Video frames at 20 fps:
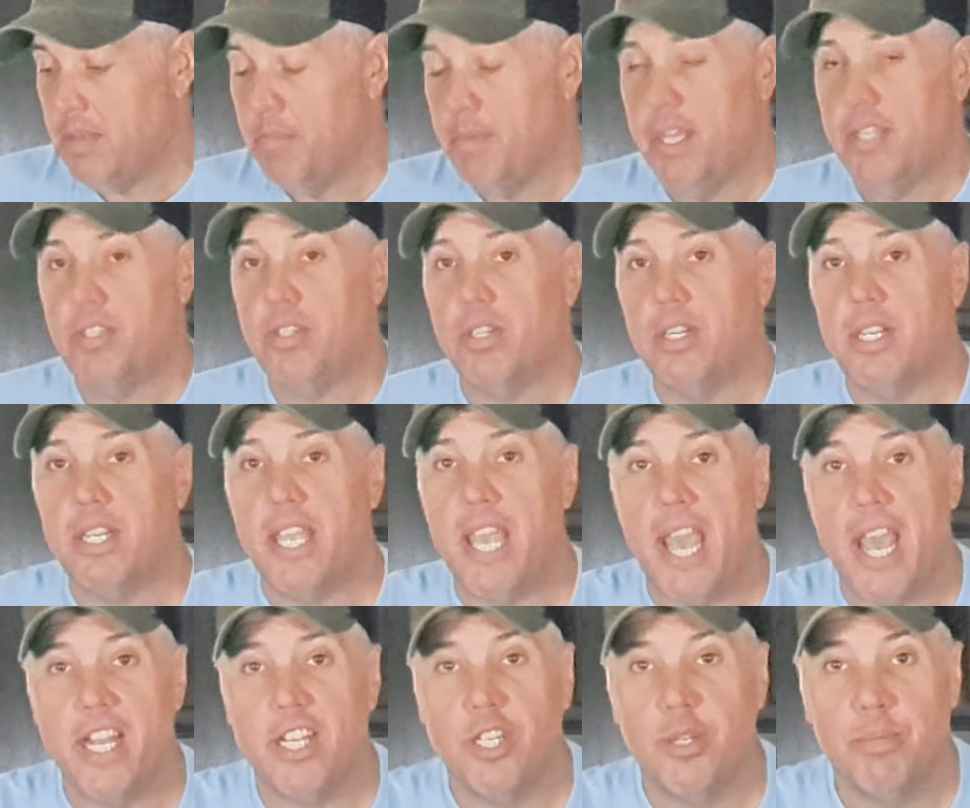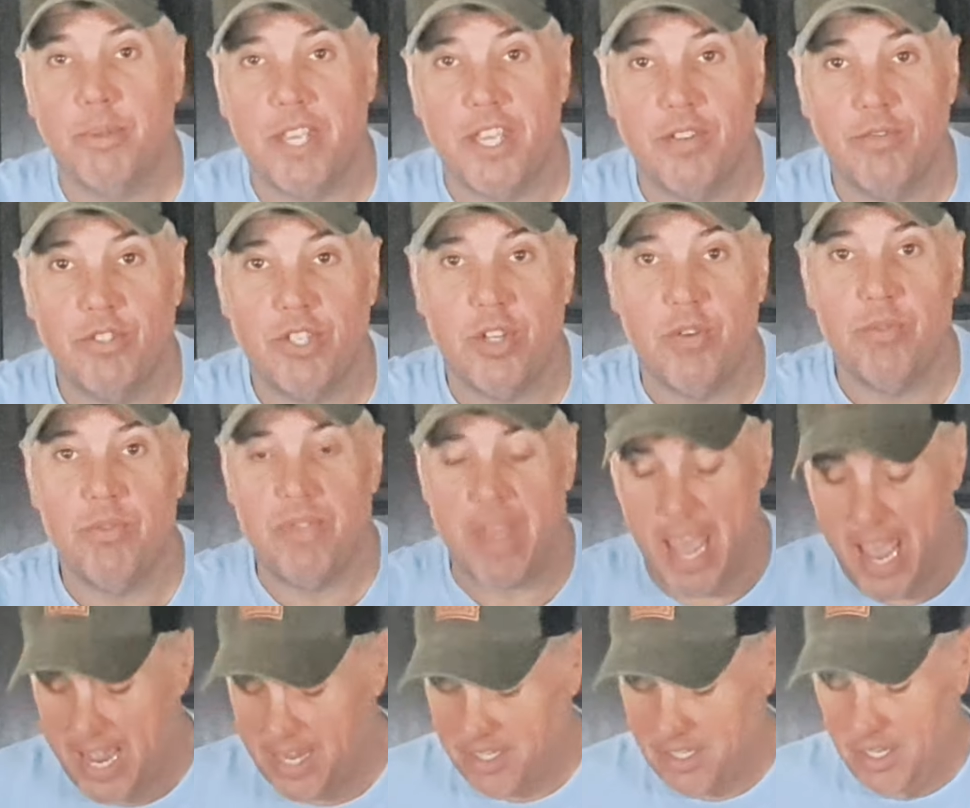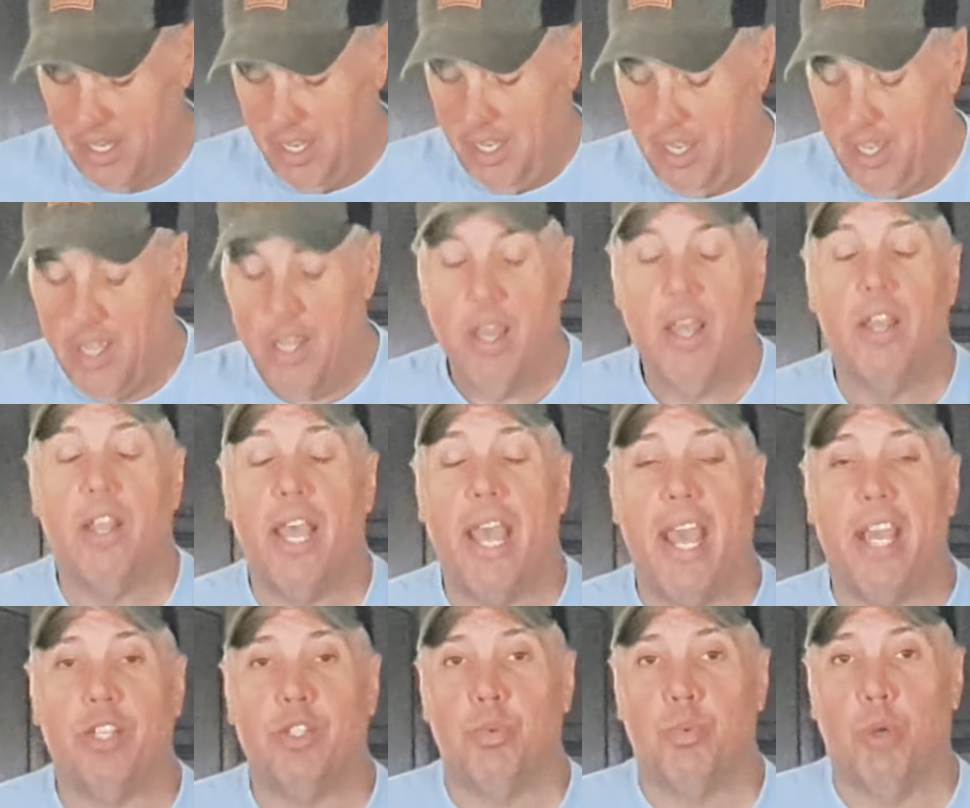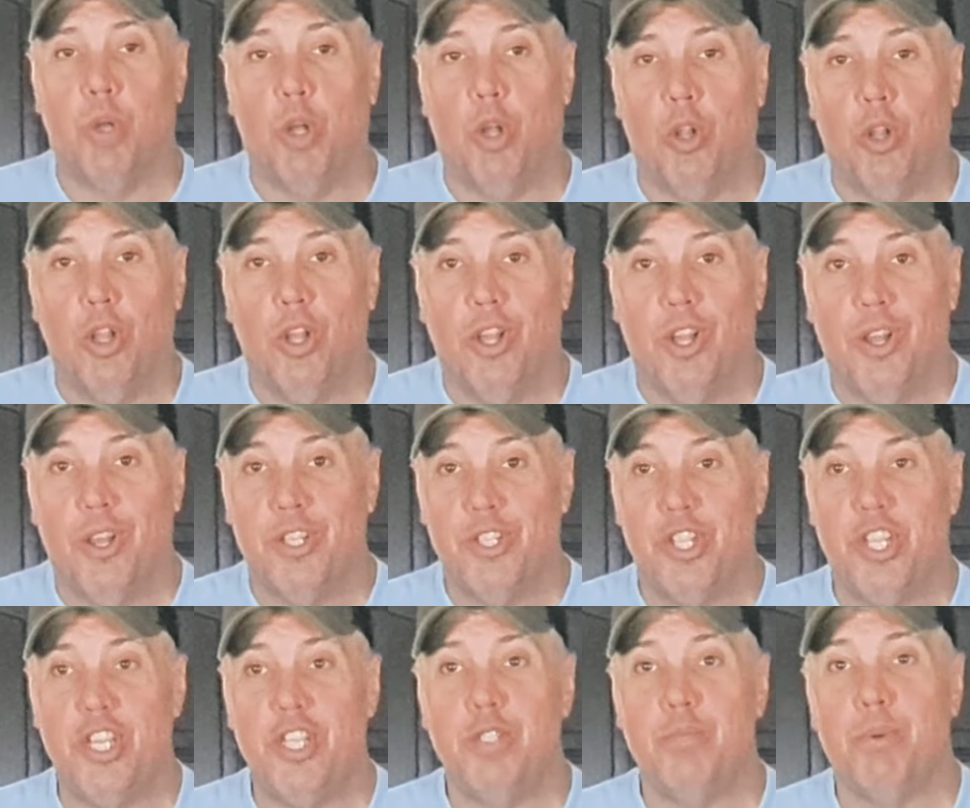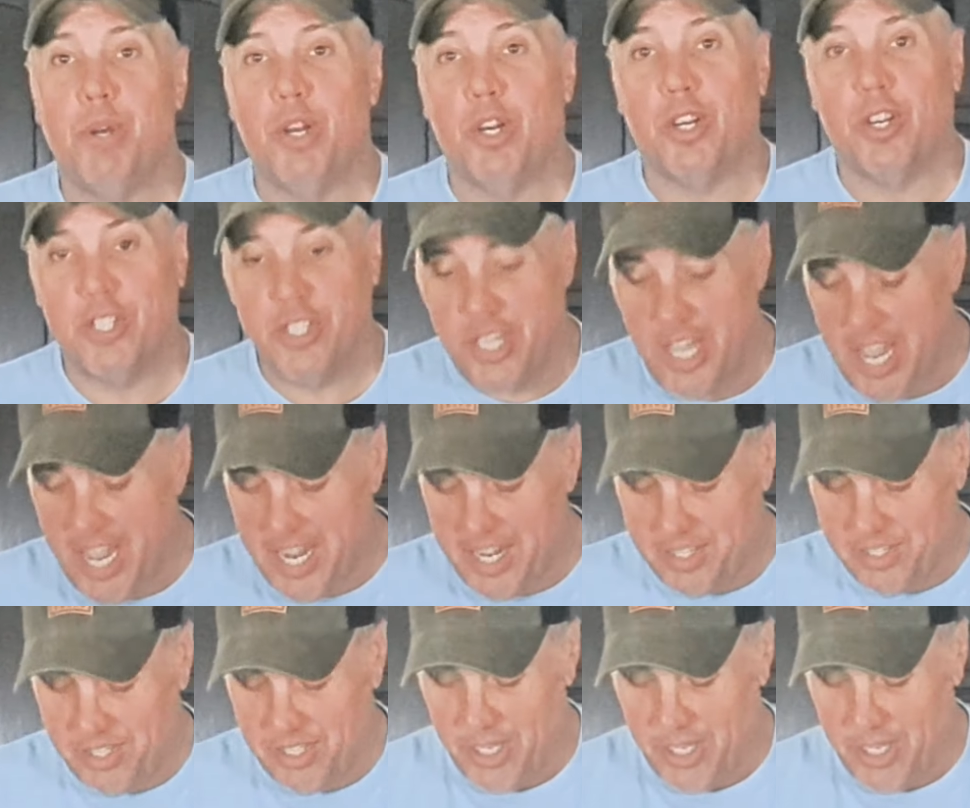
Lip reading: the mustard and ketchup gives you that actual cheeseburger taste.